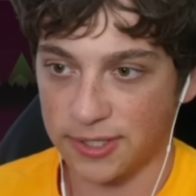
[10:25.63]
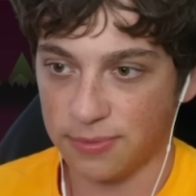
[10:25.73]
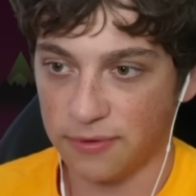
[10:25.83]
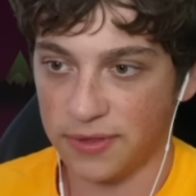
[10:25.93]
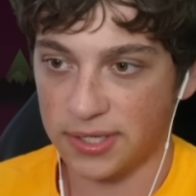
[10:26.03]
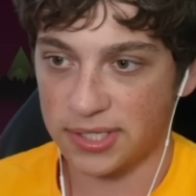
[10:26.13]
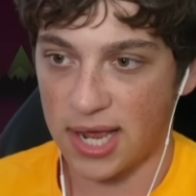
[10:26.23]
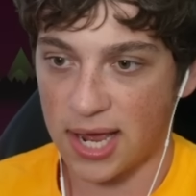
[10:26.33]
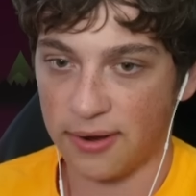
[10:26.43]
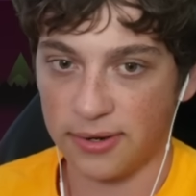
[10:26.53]
let's move this
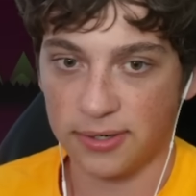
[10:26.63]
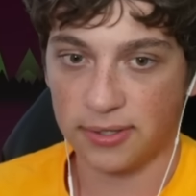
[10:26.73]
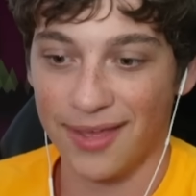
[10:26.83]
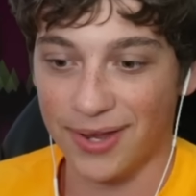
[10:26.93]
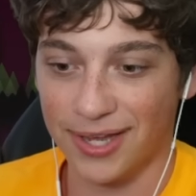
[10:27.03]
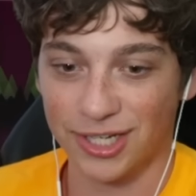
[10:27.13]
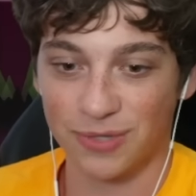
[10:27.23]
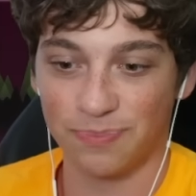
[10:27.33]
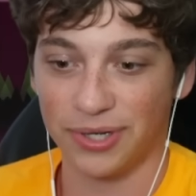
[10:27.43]
down, and then we can just